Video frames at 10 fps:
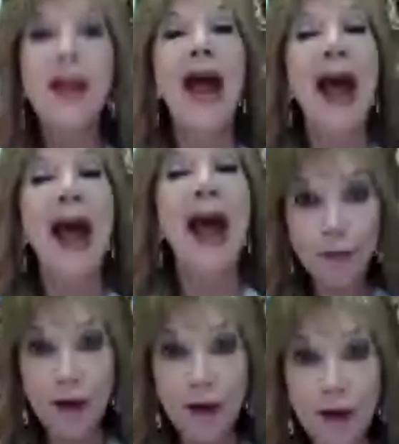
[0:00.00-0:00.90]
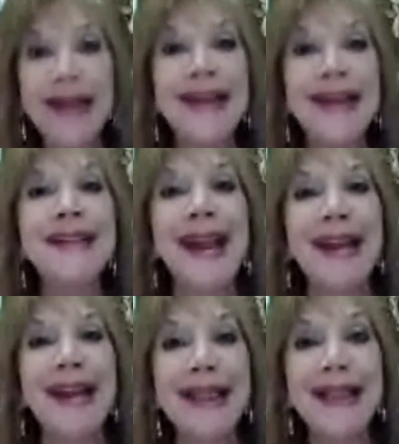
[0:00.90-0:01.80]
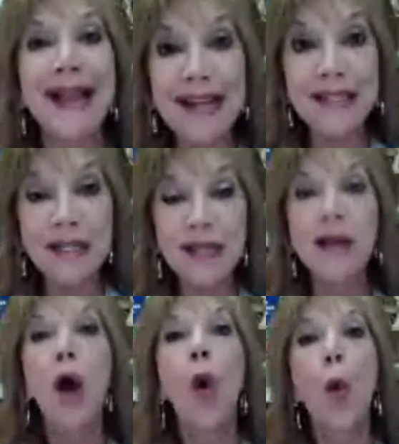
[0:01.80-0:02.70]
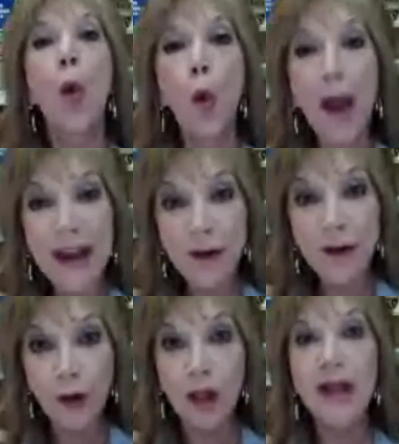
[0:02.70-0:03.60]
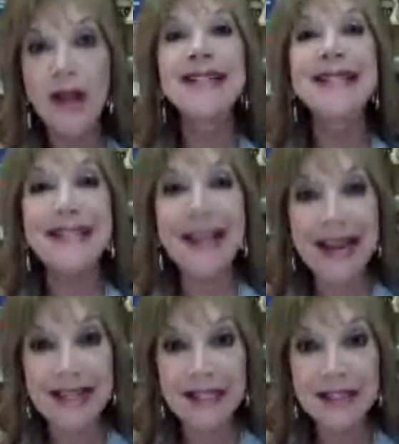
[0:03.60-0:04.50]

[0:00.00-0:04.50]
alpha is a light, wakeful state.